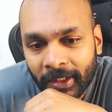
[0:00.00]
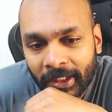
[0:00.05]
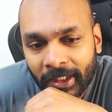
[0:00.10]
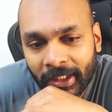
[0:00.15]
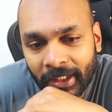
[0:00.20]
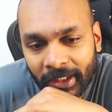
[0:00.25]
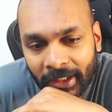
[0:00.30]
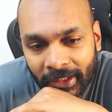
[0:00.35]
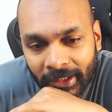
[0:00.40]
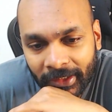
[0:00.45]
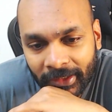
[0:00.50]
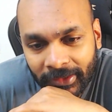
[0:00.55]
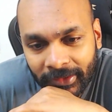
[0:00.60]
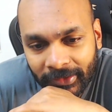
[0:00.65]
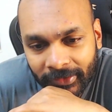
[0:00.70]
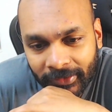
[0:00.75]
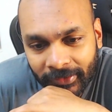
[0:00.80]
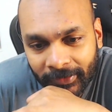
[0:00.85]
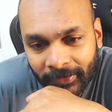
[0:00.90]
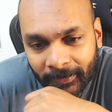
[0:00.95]

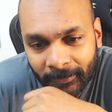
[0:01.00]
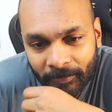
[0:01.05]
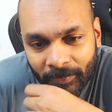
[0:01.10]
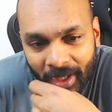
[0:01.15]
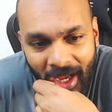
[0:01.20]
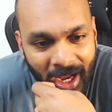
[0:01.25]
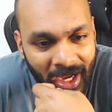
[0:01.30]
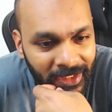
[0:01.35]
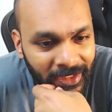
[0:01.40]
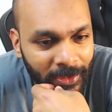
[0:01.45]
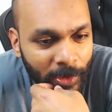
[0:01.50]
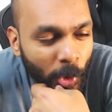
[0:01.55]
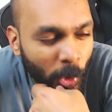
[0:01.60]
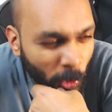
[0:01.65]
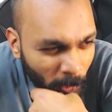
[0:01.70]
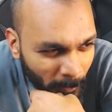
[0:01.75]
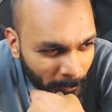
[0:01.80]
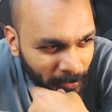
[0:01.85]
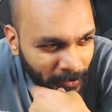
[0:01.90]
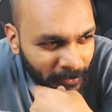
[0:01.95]
and uh, I
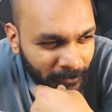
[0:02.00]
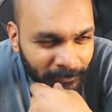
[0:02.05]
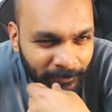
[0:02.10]
hope